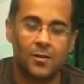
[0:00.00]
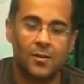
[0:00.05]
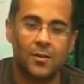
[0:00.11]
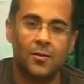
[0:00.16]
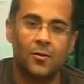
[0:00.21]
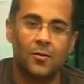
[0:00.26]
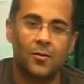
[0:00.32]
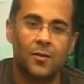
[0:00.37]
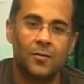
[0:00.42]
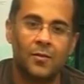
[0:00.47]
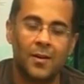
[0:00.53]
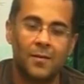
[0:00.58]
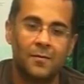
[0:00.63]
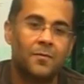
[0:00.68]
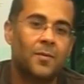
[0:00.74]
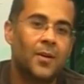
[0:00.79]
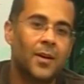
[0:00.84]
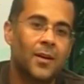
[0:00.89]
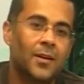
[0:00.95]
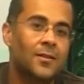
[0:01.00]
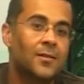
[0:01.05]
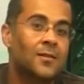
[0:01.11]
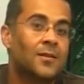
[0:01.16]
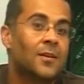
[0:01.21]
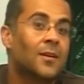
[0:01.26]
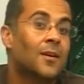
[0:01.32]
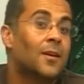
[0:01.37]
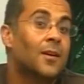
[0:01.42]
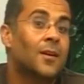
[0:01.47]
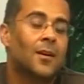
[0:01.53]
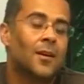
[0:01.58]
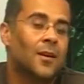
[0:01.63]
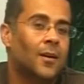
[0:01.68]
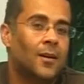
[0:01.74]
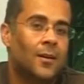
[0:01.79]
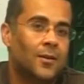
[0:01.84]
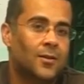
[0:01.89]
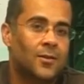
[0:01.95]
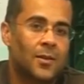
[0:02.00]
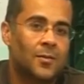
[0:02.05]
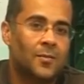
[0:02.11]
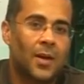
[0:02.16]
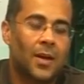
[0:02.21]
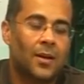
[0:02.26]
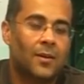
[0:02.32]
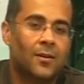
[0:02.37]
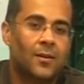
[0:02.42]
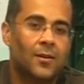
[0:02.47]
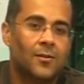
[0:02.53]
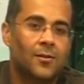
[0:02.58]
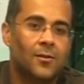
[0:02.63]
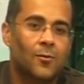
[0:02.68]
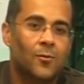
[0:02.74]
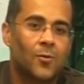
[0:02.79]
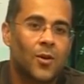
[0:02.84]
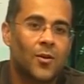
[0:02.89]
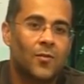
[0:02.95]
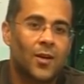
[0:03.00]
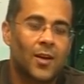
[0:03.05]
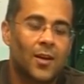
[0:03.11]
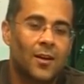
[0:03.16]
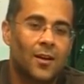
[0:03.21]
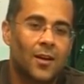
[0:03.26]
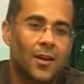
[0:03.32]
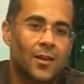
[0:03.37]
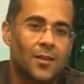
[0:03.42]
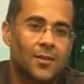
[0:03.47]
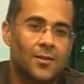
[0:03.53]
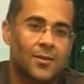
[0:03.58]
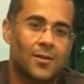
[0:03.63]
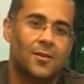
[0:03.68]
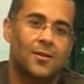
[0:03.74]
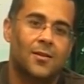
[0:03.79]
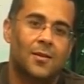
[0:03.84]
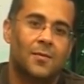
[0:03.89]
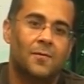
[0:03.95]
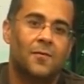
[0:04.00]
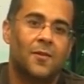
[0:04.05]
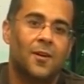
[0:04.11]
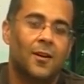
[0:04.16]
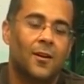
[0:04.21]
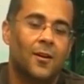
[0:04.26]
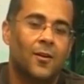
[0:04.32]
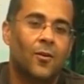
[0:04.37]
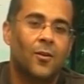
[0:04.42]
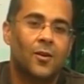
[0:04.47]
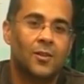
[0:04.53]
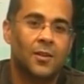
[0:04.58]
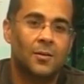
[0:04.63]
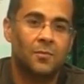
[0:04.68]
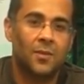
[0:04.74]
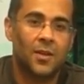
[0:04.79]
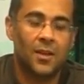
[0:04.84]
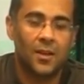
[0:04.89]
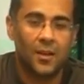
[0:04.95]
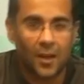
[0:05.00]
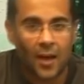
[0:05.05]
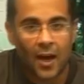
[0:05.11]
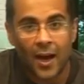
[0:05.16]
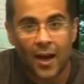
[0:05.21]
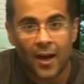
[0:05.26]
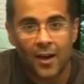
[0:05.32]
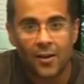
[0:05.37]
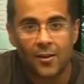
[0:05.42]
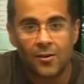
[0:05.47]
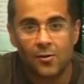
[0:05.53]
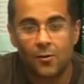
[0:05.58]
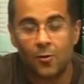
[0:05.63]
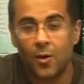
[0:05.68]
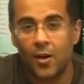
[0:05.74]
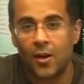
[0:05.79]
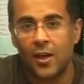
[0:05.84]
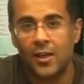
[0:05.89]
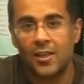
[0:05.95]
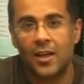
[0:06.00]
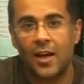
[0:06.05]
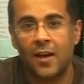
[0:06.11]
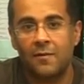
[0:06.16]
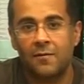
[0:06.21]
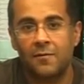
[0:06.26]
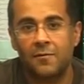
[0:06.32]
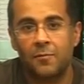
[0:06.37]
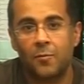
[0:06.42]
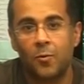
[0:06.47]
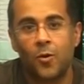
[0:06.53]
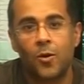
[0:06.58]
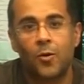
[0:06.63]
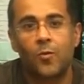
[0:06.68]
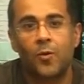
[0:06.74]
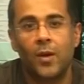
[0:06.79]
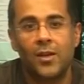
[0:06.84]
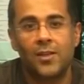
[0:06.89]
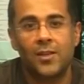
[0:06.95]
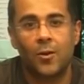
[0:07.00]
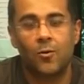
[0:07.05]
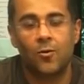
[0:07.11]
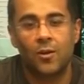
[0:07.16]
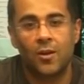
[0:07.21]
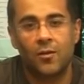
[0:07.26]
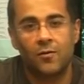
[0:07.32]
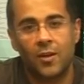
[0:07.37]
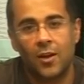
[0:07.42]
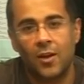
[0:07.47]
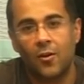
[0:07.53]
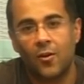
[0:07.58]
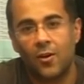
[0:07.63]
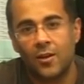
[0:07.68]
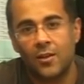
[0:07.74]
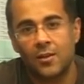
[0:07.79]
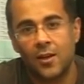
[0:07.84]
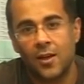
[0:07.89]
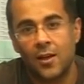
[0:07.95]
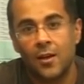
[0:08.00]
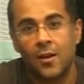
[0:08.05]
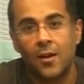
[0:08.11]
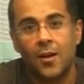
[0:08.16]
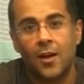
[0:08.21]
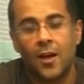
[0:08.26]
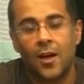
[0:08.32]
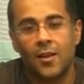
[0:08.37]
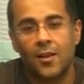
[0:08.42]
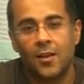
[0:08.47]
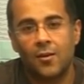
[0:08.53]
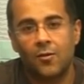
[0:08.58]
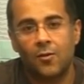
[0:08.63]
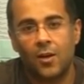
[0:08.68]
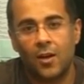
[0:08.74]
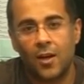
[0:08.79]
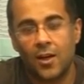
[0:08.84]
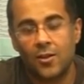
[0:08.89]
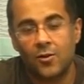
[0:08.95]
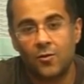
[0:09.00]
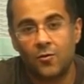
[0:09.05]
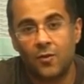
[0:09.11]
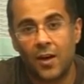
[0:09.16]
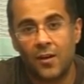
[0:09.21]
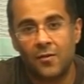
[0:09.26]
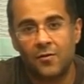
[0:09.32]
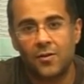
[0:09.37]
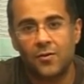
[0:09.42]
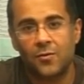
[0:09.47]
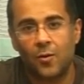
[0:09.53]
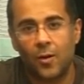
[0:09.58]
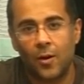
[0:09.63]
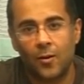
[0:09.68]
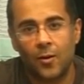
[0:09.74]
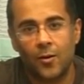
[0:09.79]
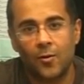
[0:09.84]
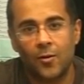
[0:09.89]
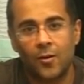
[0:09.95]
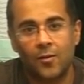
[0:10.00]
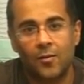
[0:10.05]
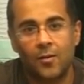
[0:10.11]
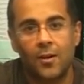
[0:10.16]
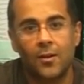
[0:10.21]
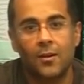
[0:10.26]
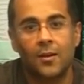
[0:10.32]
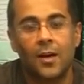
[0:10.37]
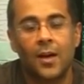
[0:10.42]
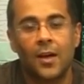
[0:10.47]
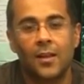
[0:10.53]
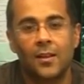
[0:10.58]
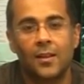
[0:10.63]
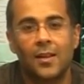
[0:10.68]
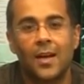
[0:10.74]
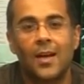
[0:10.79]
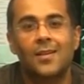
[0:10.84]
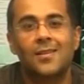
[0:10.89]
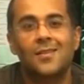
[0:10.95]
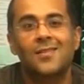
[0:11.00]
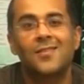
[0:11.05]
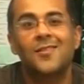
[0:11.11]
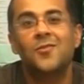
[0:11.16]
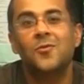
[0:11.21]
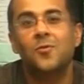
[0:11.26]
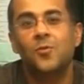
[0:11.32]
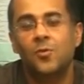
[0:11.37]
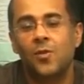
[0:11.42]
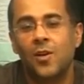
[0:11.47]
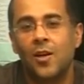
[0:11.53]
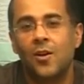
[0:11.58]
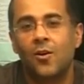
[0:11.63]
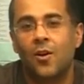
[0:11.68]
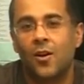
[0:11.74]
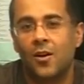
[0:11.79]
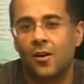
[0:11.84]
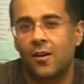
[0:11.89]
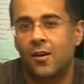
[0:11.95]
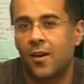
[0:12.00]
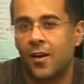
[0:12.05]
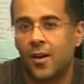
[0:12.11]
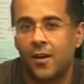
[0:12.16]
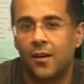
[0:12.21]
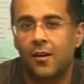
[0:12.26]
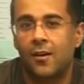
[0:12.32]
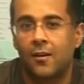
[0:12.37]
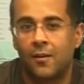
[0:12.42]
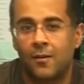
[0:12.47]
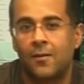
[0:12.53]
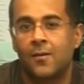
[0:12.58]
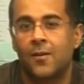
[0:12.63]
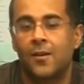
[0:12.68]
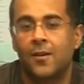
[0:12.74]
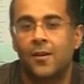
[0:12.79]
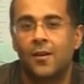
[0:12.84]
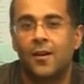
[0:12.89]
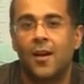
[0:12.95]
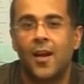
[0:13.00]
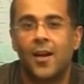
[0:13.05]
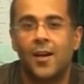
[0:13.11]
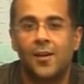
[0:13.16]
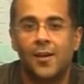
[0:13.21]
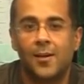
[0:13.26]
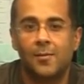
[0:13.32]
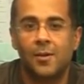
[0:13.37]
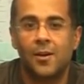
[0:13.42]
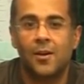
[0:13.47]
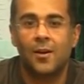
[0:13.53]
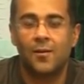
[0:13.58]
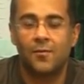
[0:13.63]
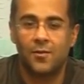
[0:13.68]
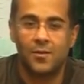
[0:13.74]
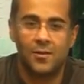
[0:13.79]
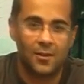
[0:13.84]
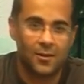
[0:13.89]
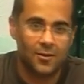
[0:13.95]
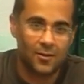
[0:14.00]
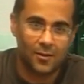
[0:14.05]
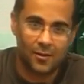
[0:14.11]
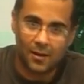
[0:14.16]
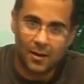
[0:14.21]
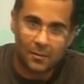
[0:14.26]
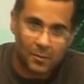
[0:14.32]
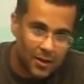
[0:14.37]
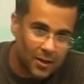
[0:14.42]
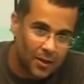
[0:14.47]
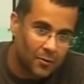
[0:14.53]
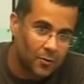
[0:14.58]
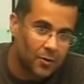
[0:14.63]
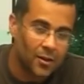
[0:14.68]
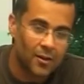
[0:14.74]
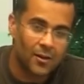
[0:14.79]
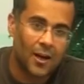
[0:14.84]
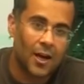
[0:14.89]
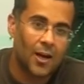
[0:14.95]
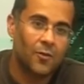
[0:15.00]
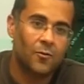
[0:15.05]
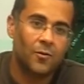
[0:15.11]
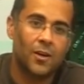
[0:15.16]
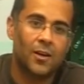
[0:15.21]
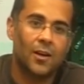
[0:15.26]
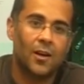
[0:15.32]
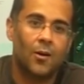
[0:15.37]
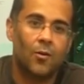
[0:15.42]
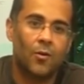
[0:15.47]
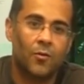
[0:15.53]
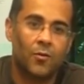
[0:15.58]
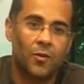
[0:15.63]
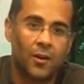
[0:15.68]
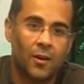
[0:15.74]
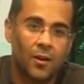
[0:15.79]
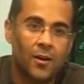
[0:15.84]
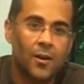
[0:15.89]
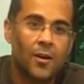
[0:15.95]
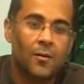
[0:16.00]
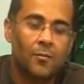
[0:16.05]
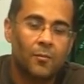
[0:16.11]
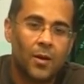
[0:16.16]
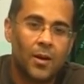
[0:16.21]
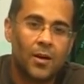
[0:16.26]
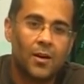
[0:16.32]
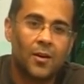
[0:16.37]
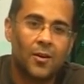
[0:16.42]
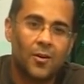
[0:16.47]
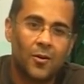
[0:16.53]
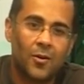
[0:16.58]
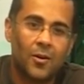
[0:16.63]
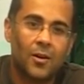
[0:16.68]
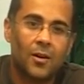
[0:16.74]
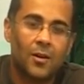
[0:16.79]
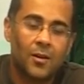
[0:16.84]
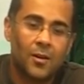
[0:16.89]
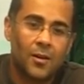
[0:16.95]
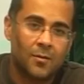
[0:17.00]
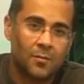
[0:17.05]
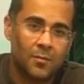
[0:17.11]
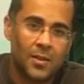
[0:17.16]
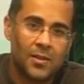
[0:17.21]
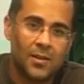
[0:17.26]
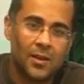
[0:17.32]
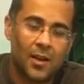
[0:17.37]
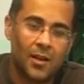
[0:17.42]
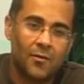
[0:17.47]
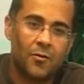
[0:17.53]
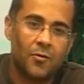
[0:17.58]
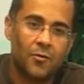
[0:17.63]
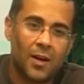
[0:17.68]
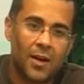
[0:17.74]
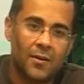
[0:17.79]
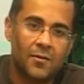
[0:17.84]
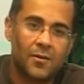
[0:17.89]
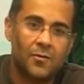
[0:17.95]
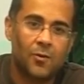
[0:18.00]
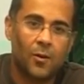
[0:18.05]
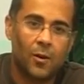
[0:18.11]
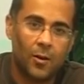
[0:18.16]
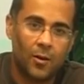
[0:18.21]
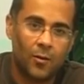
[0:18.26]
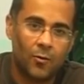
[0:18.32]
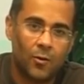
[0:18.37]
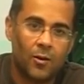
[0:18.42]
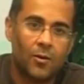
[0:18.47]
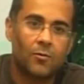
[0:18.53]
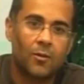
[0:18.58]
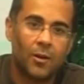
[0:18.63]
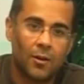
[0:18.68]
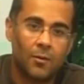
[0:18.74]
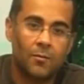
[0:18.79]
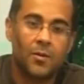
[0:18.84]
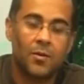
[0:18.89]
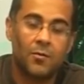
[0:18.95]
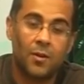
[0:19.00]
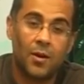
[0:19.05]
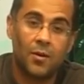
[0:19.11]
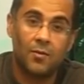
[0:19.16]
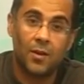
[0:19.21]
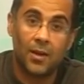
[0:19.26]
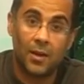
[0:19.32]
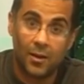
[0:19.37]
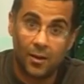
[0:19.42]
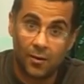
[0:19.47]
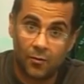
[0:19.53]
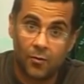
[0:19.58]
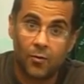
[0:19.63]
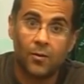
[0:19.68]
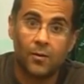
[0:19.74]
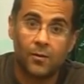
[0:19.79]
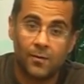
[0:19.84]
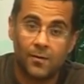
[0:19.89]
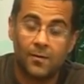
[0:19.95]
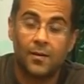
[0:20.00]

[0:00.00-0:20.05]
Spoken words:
If I praise some actress is looking very nice in somewhere, or somebody in an ad is looking nice, I've put tweets out there very honestly, and then you realize your wife is following you on Twitter, and that's usually not a great dining table conversation. I mean, you can try to wiggle out of it, but basically if your wife is following you on Twitter, be very, very careful.